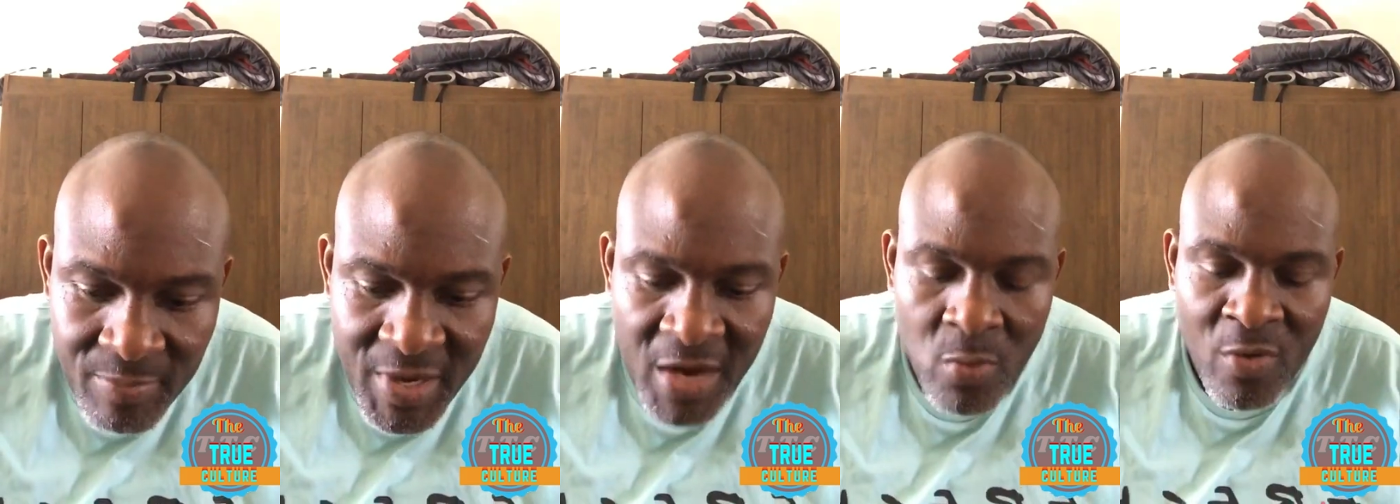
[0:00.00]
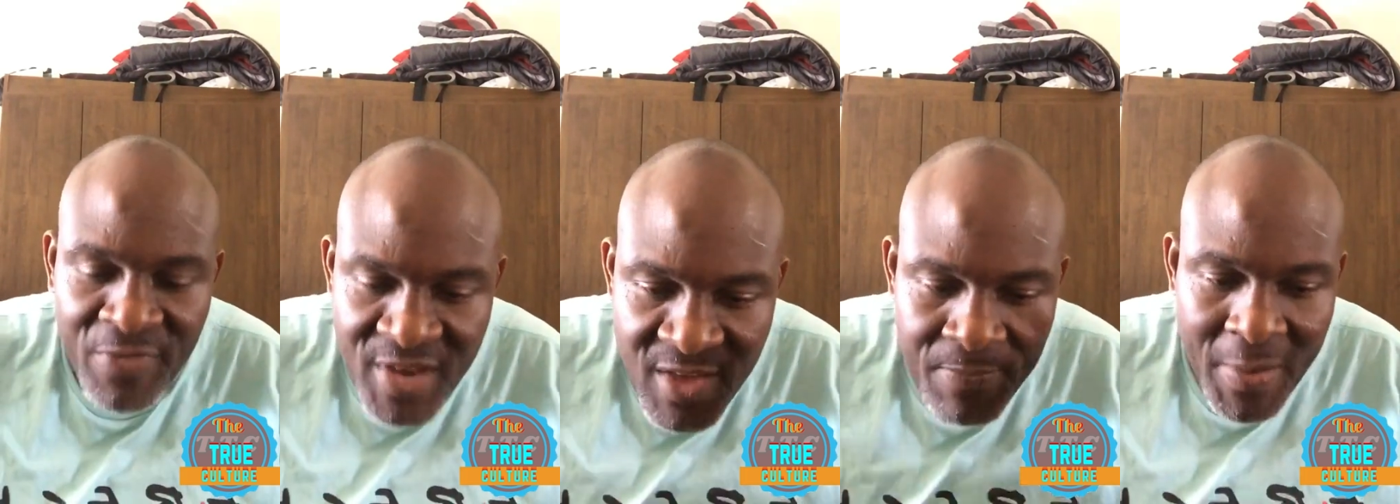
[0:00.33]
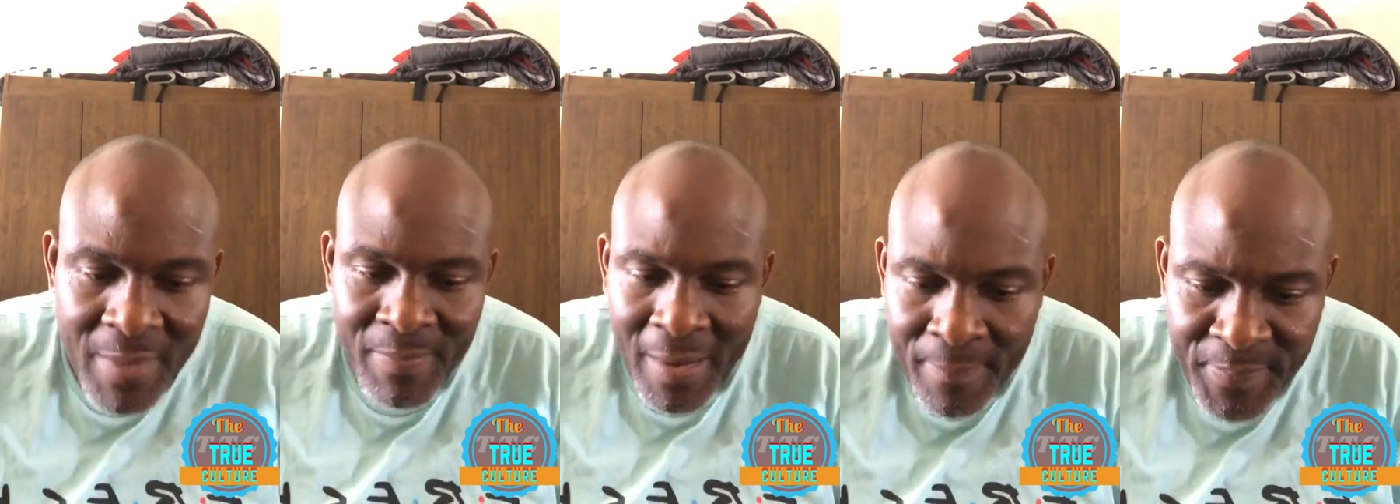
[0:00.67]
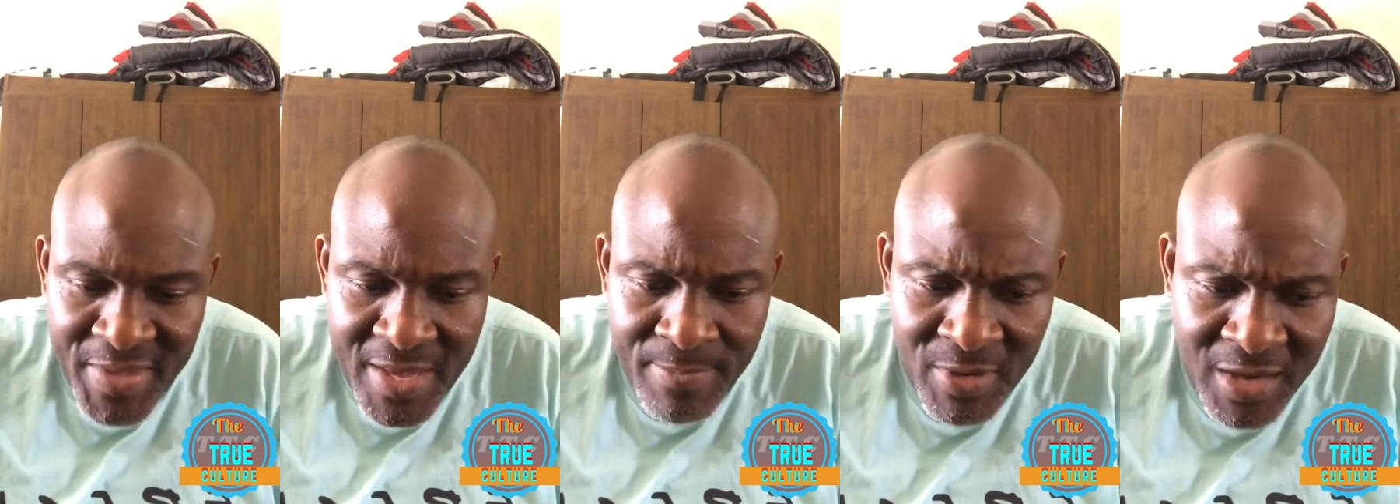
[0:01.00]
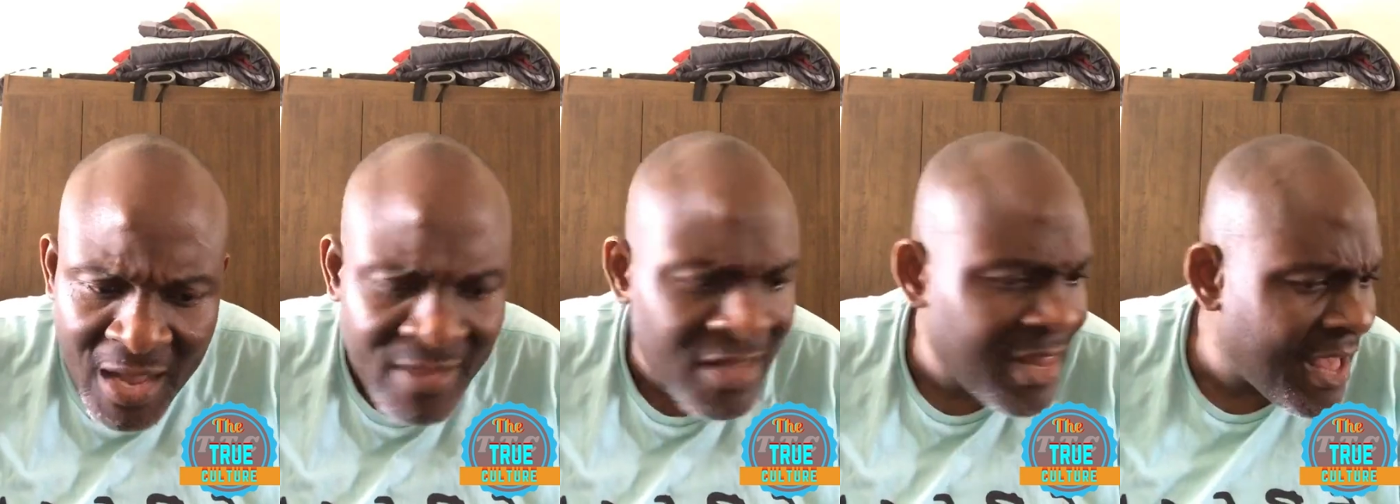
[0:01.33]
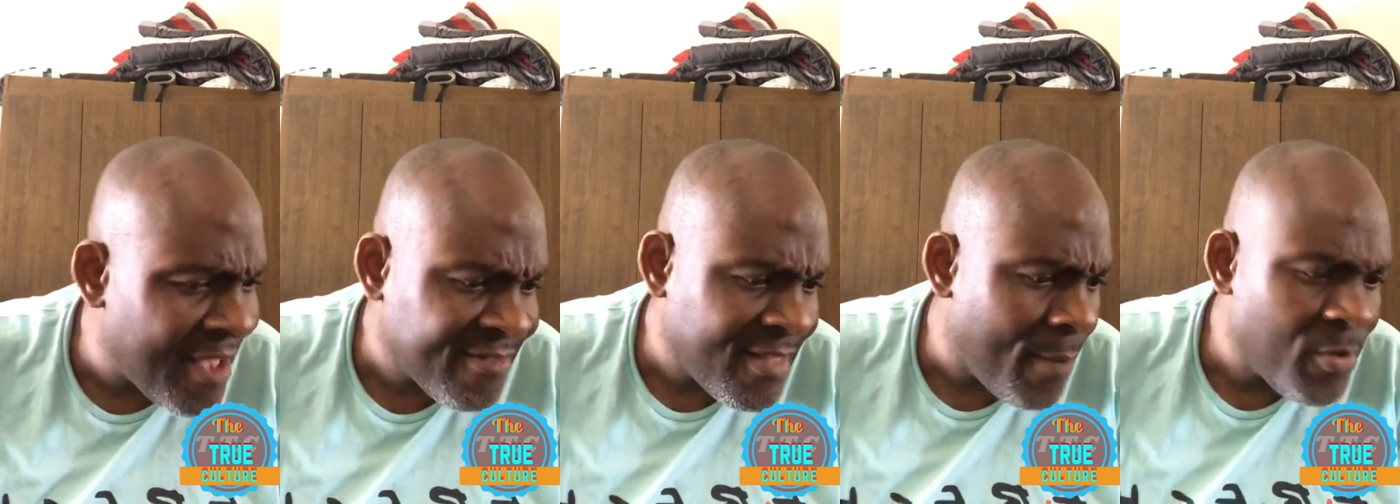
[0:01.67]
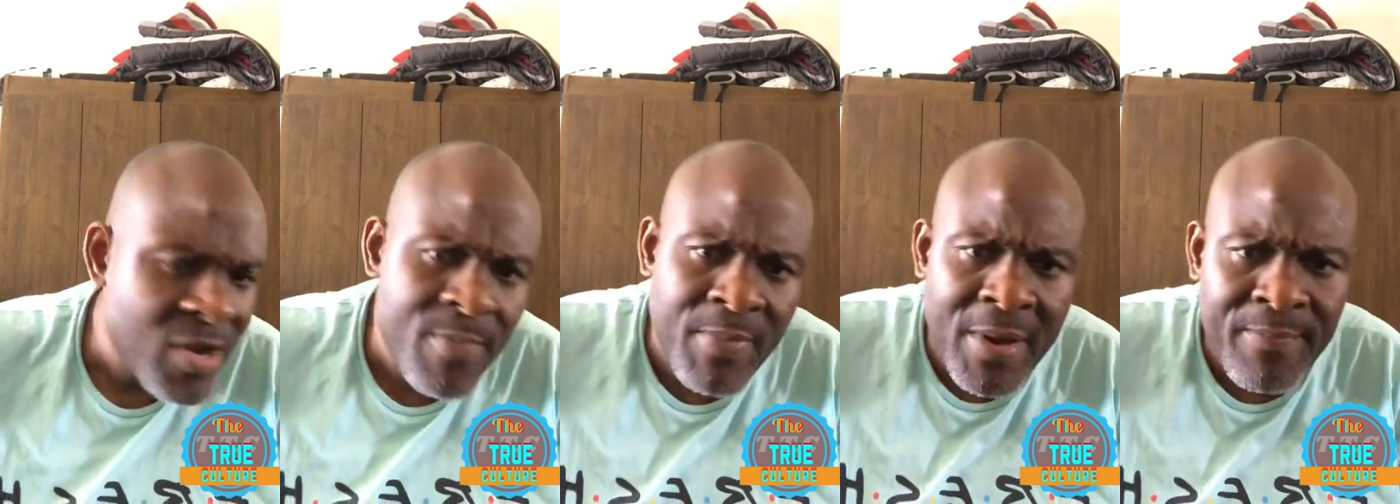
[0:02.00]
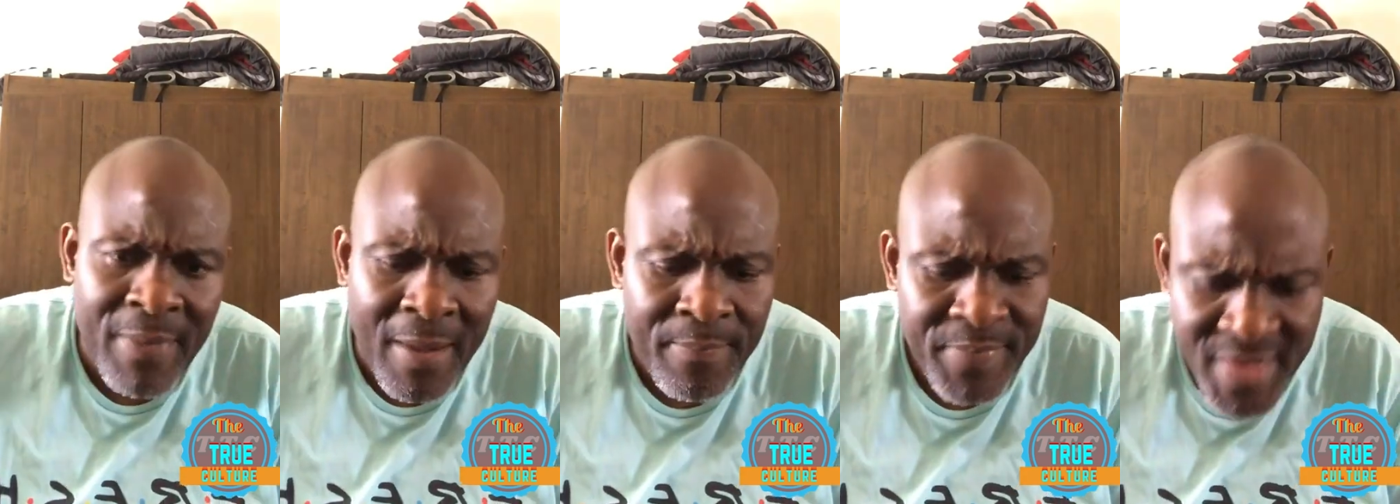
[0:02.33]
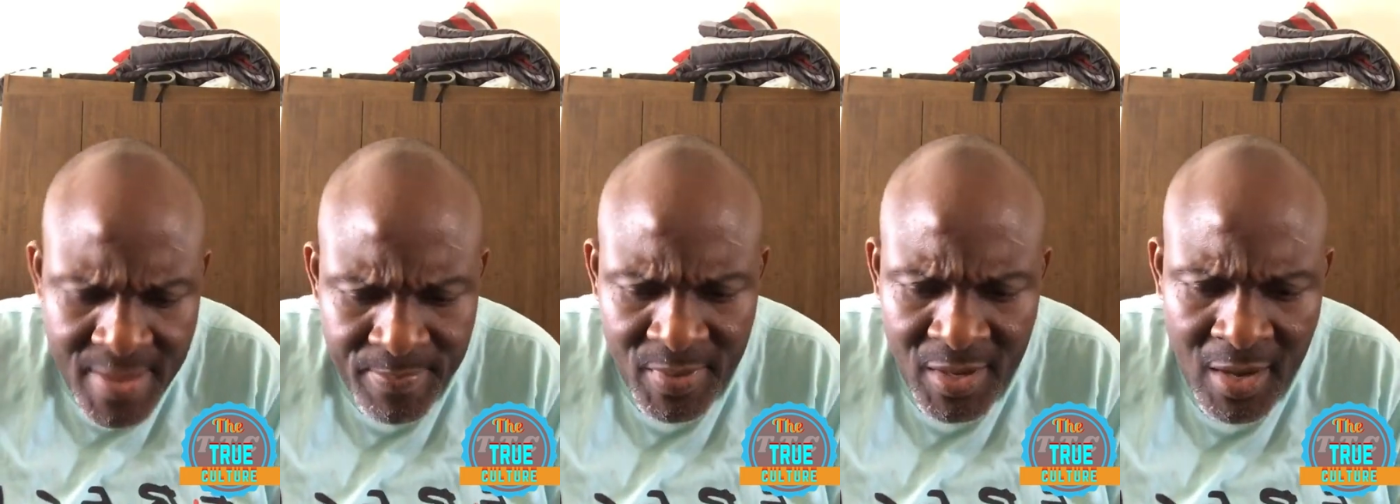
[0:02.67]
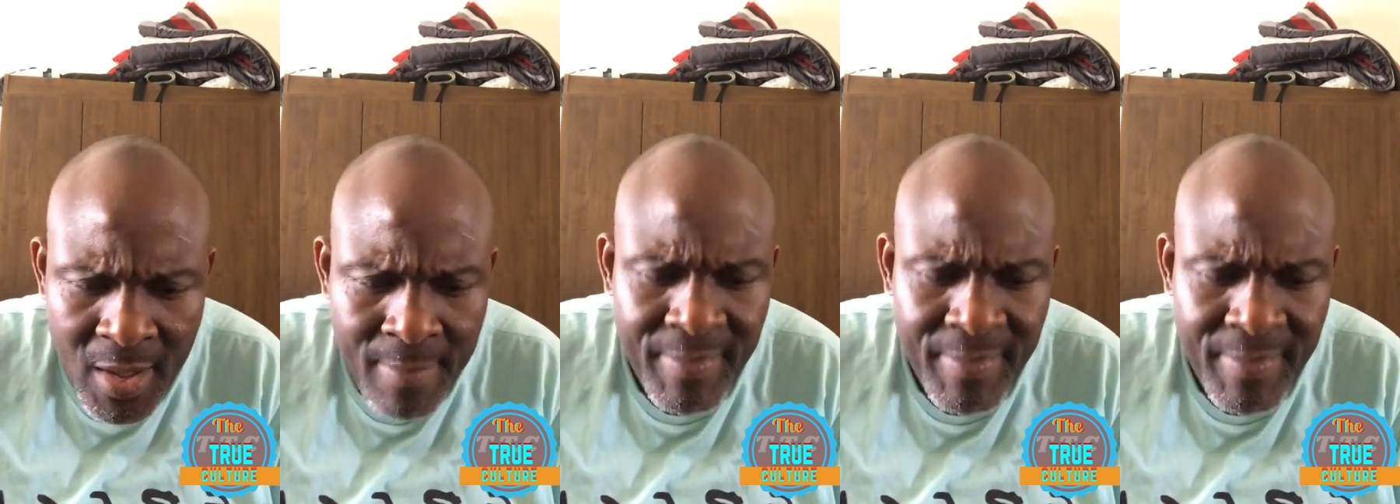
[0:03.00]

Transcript: Me not know if it depend on people. Cause the last time I depend on people,